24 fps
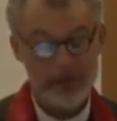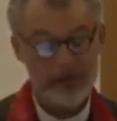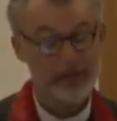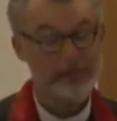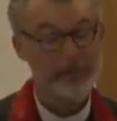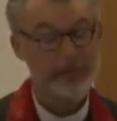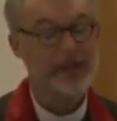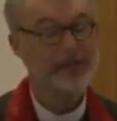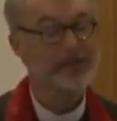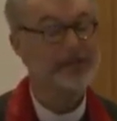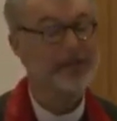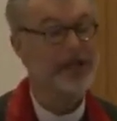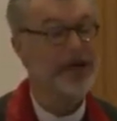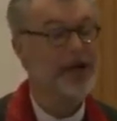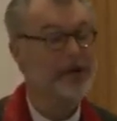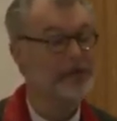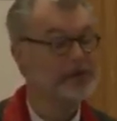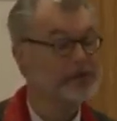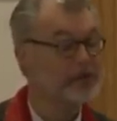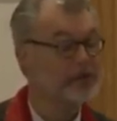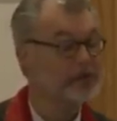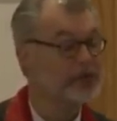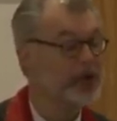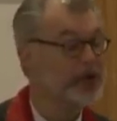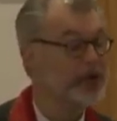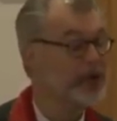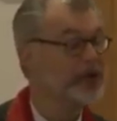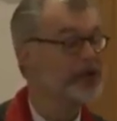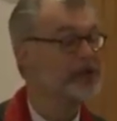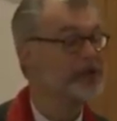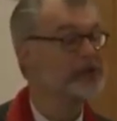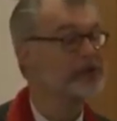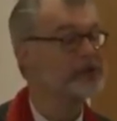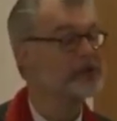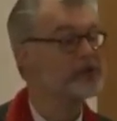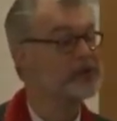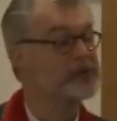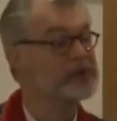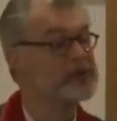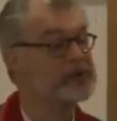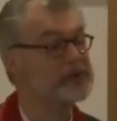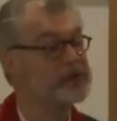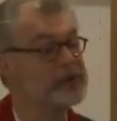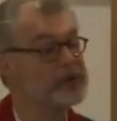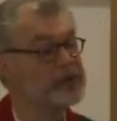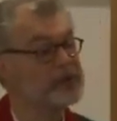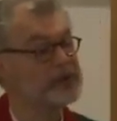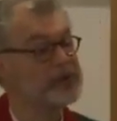It may sound strange,
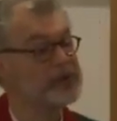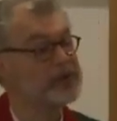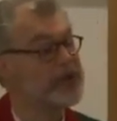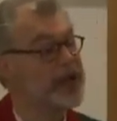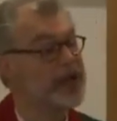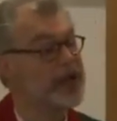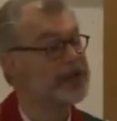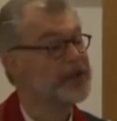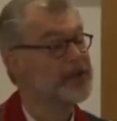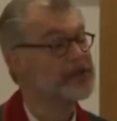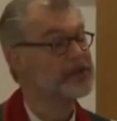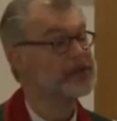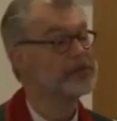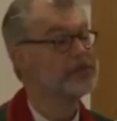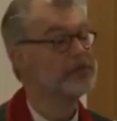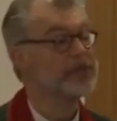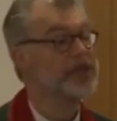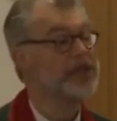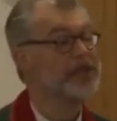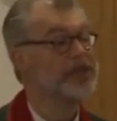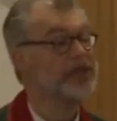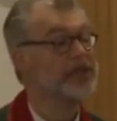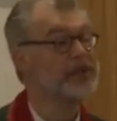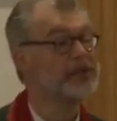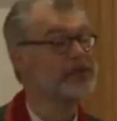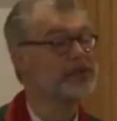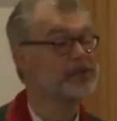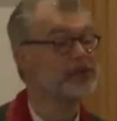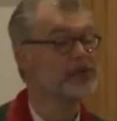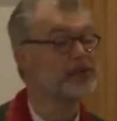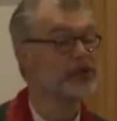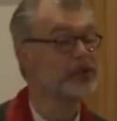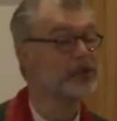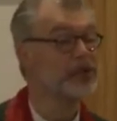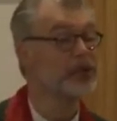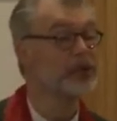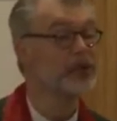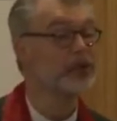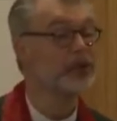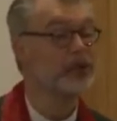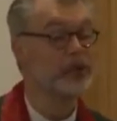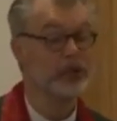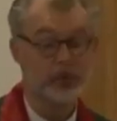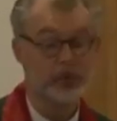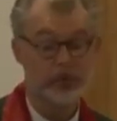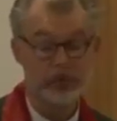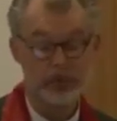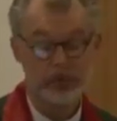but that doesn't mean it isn't true.
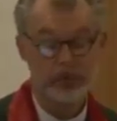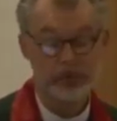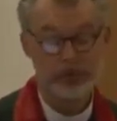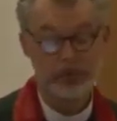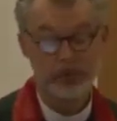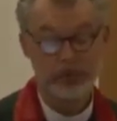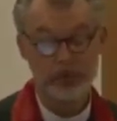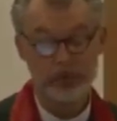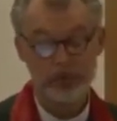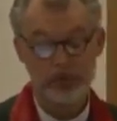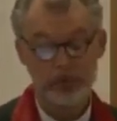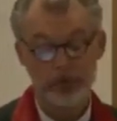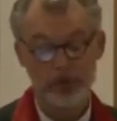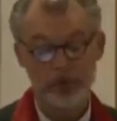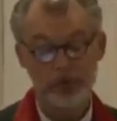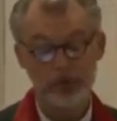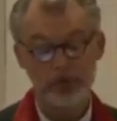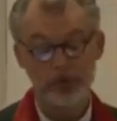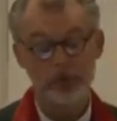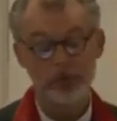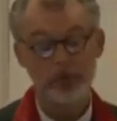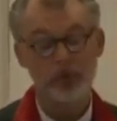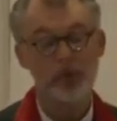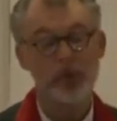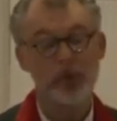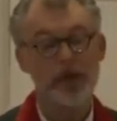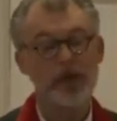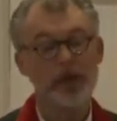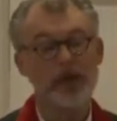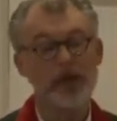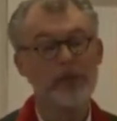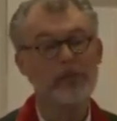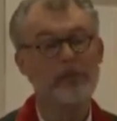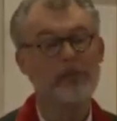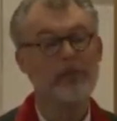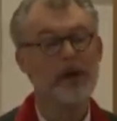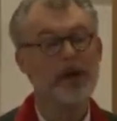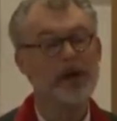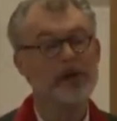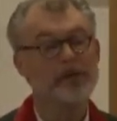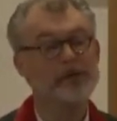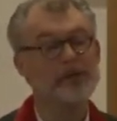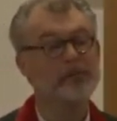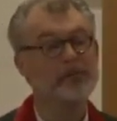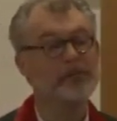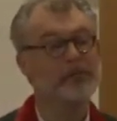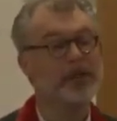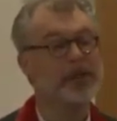We
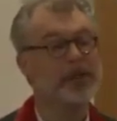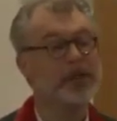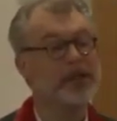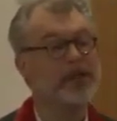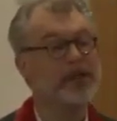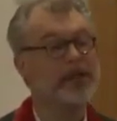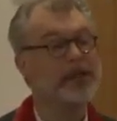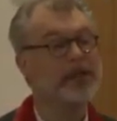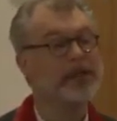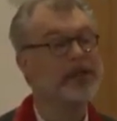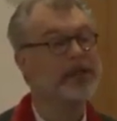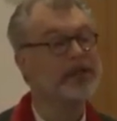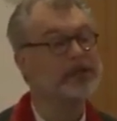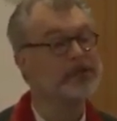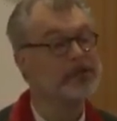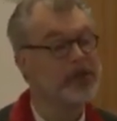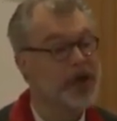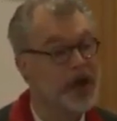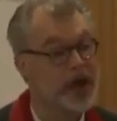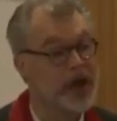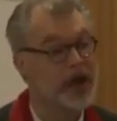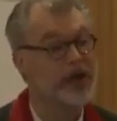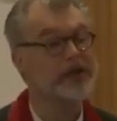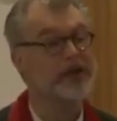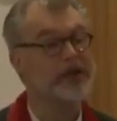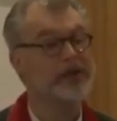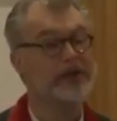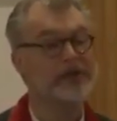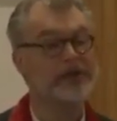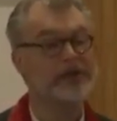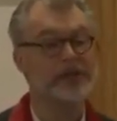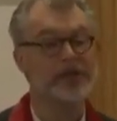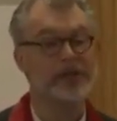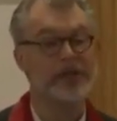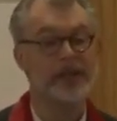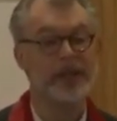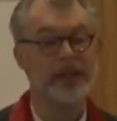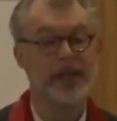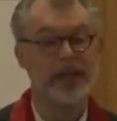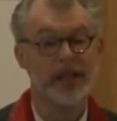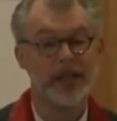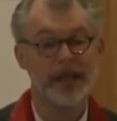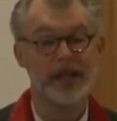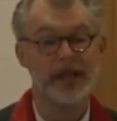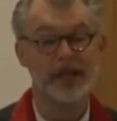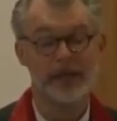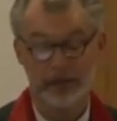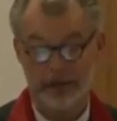must be each other's
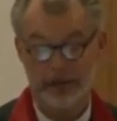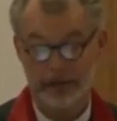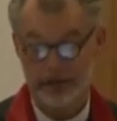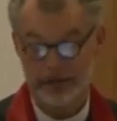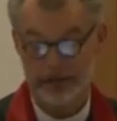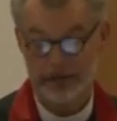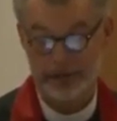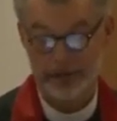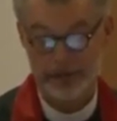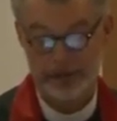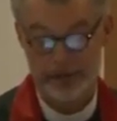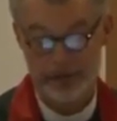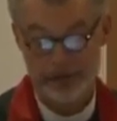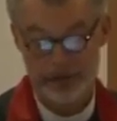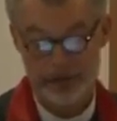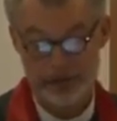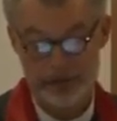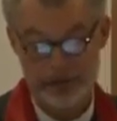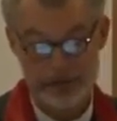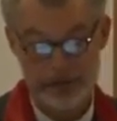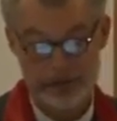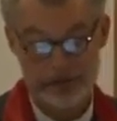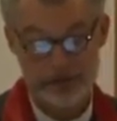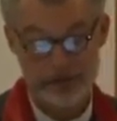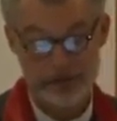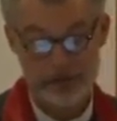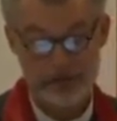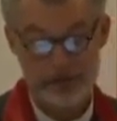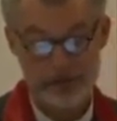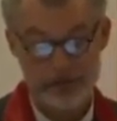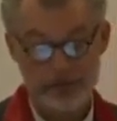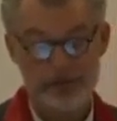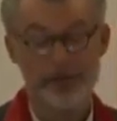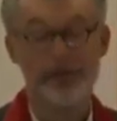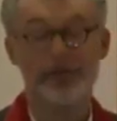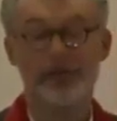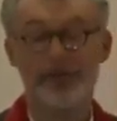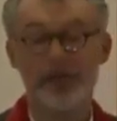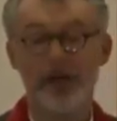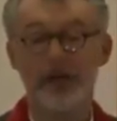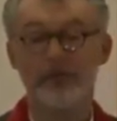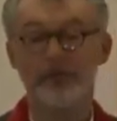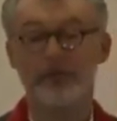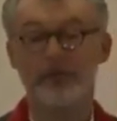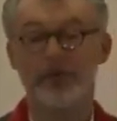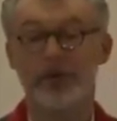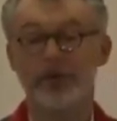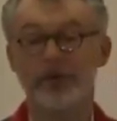healers for the
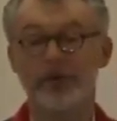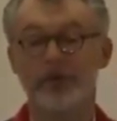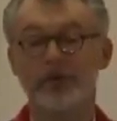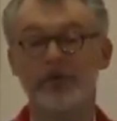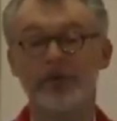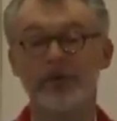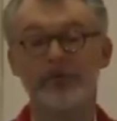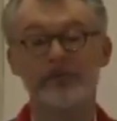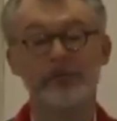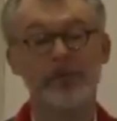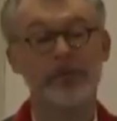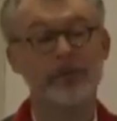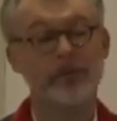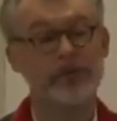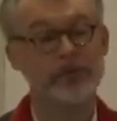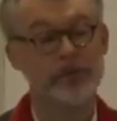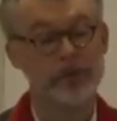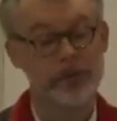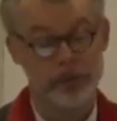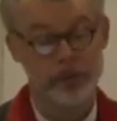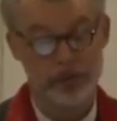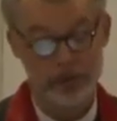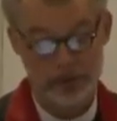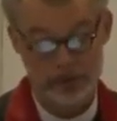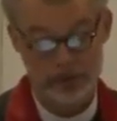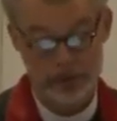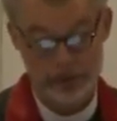suffering that we've been through.